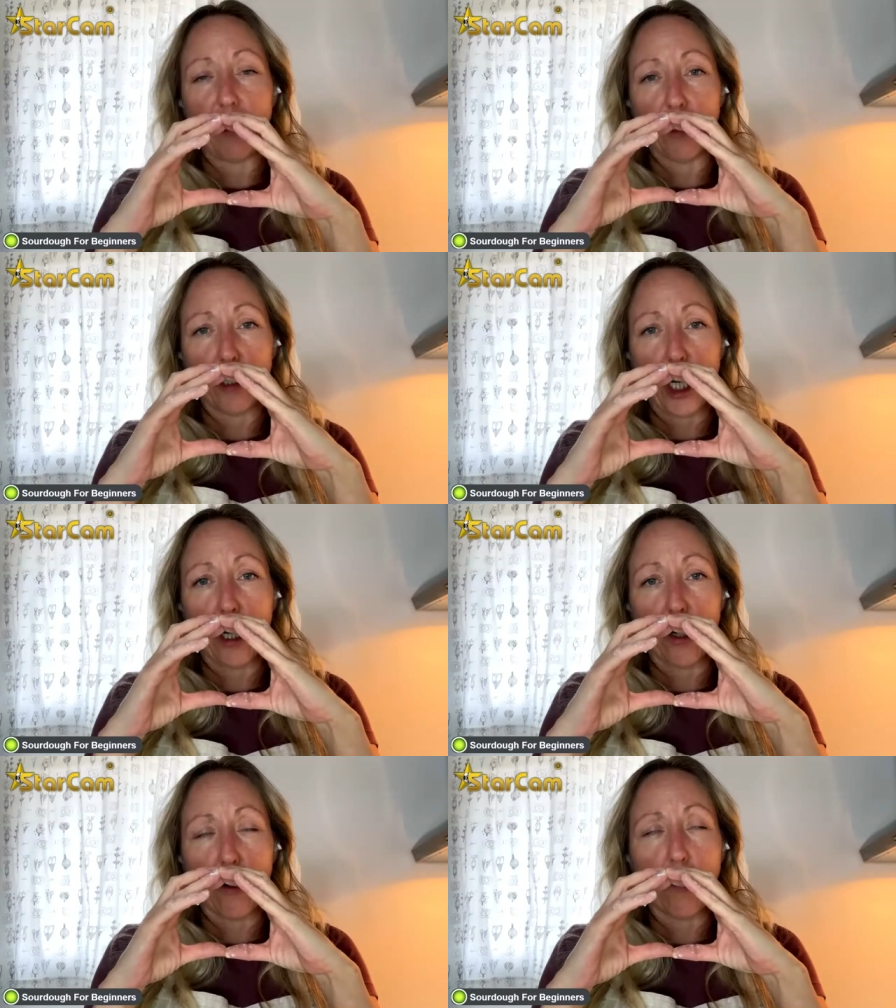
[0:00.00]
of your
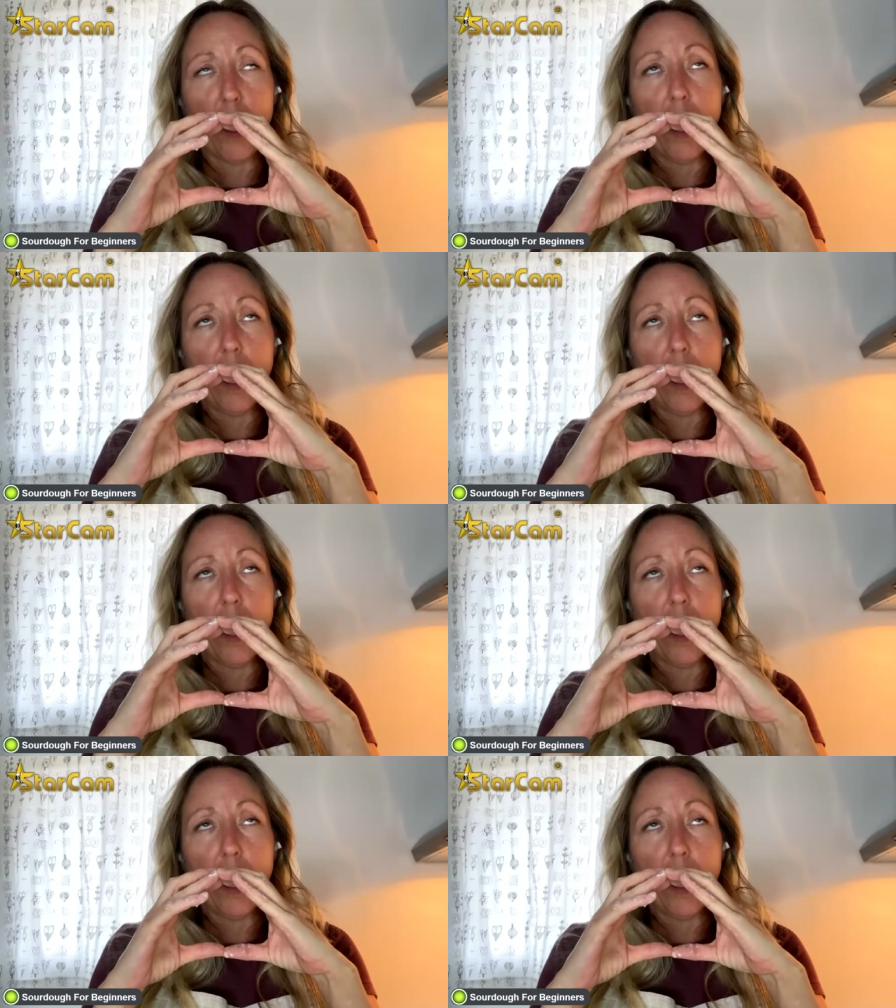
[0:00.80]
dough,
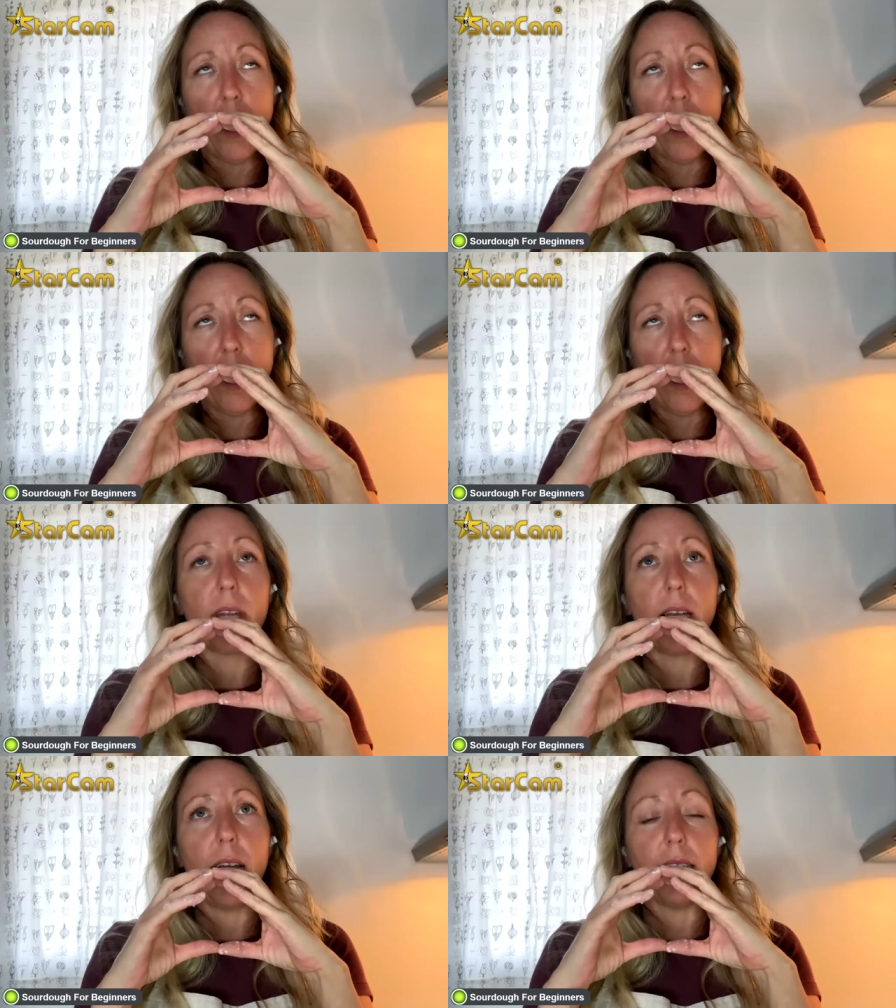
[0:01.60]
um,
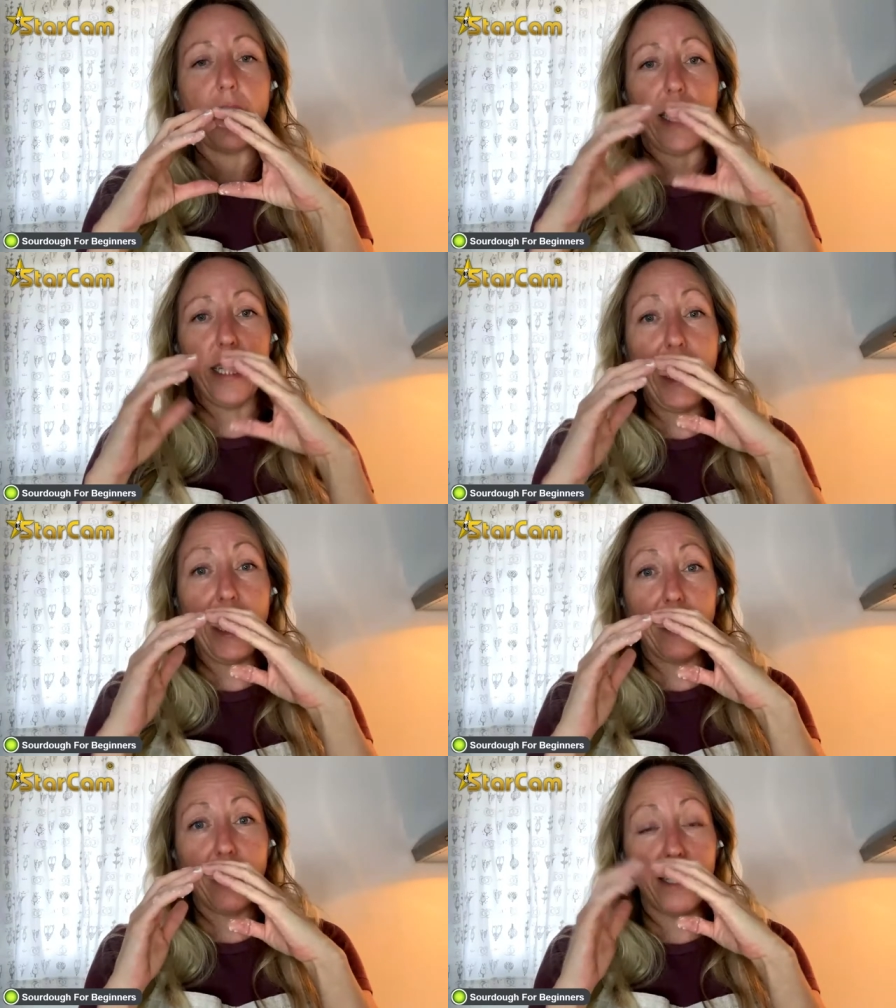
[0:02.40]
and then it
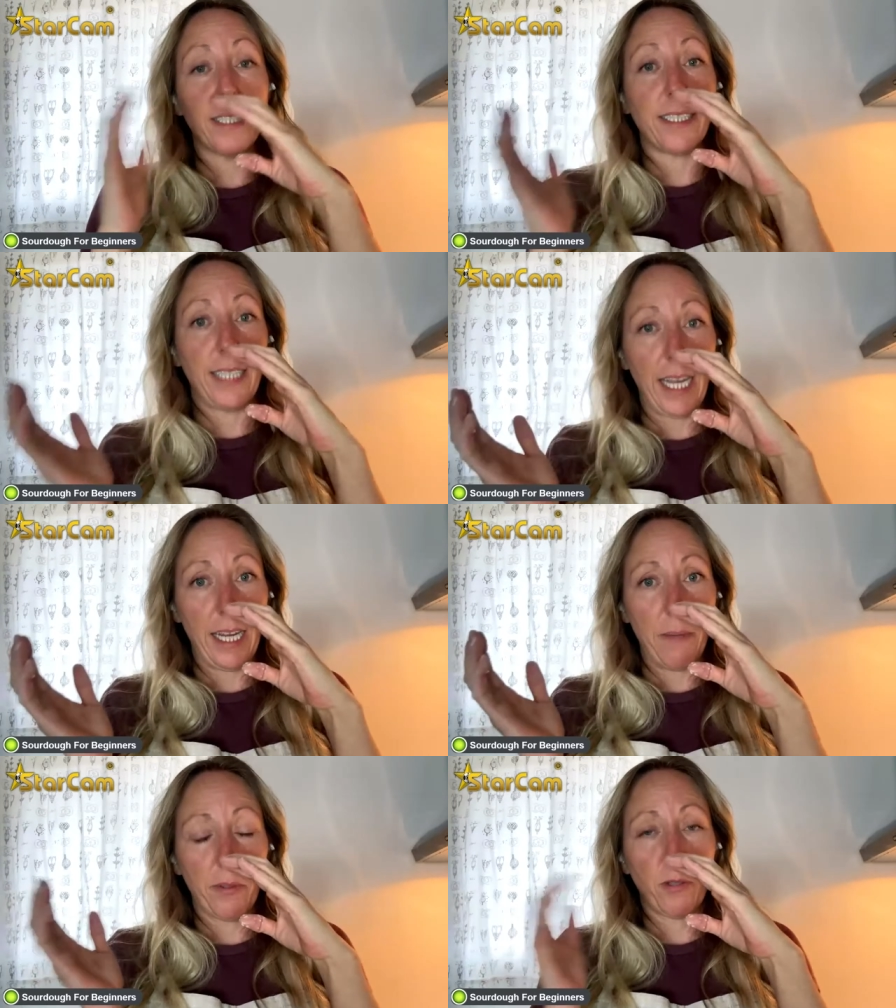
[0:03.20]
can't
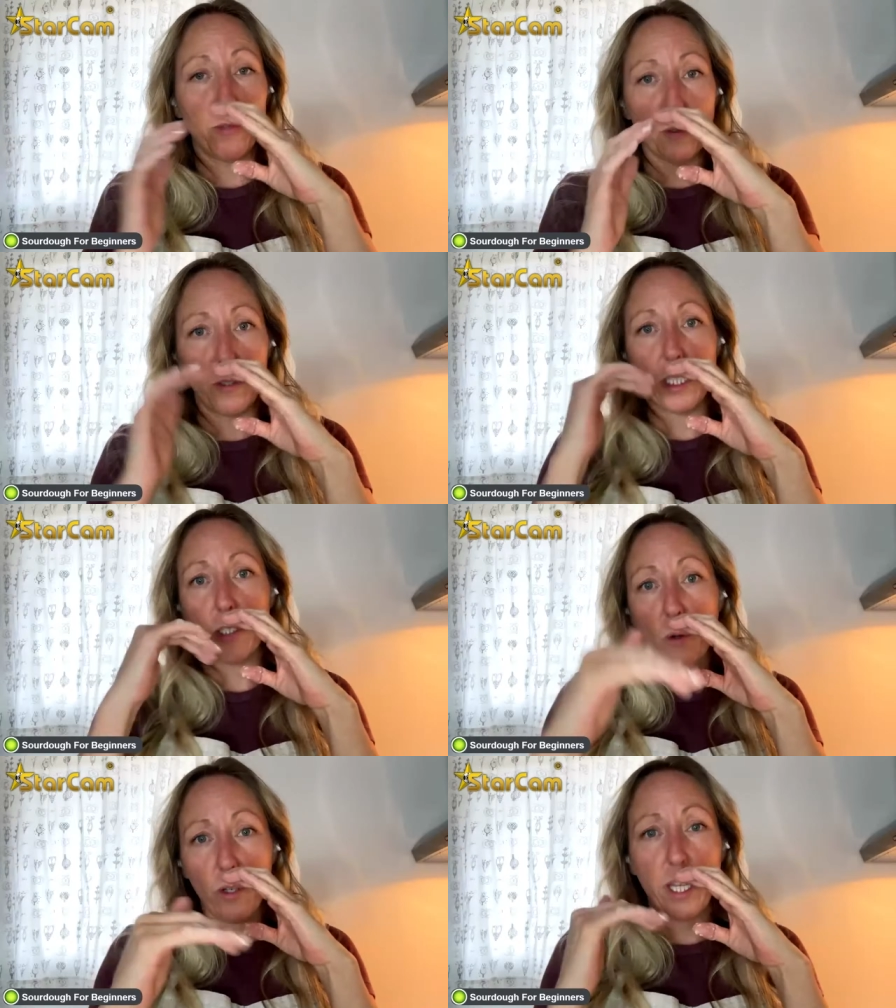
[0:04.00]
escape through
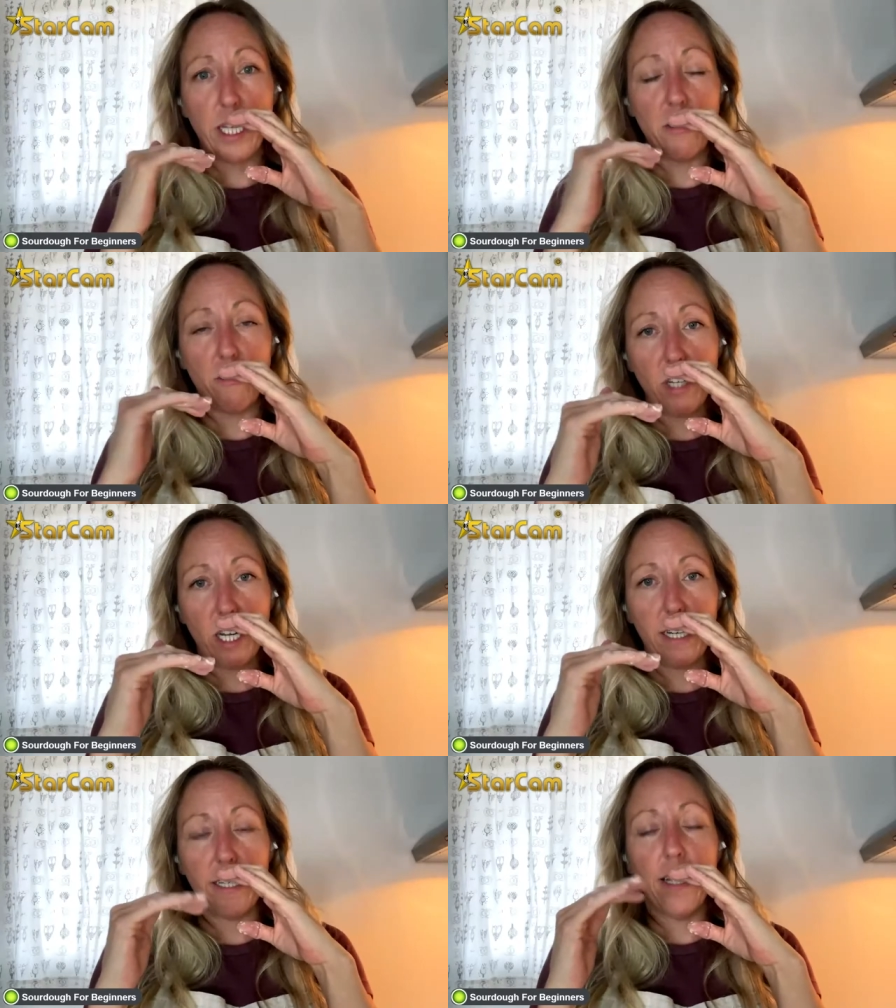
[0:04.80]
the score that you've
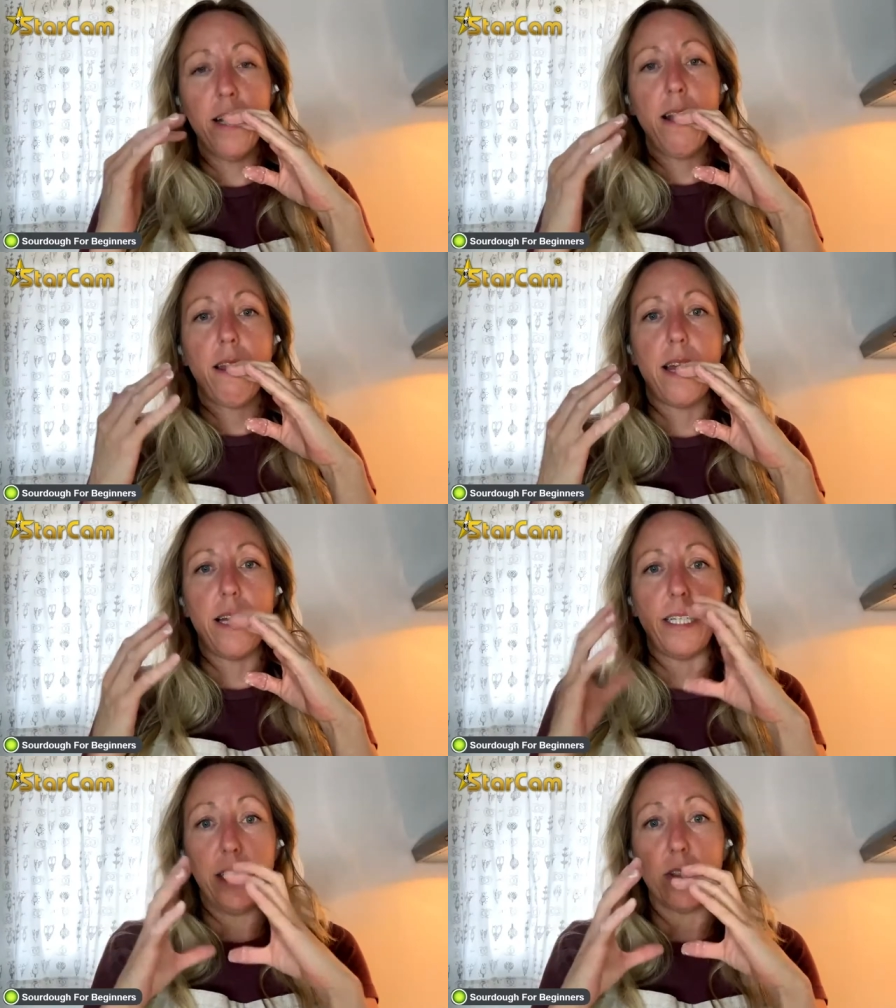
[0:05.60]
cut,
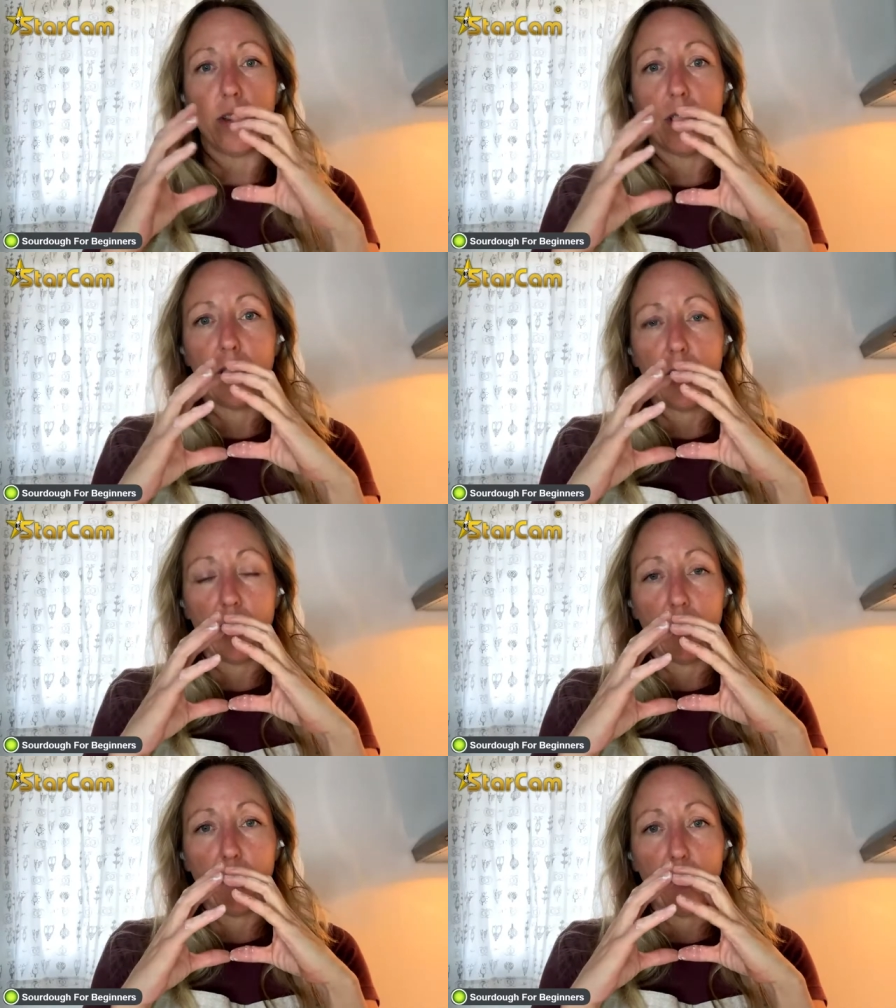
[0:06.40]
then either the,
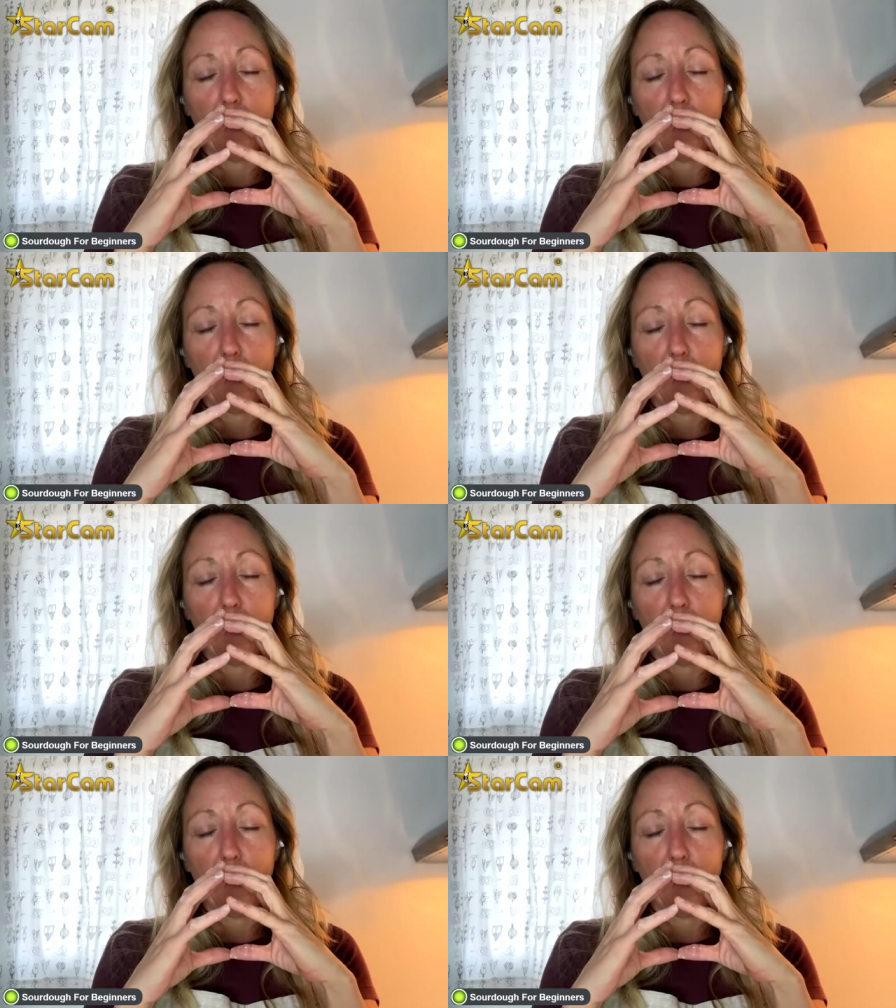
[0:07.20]
the,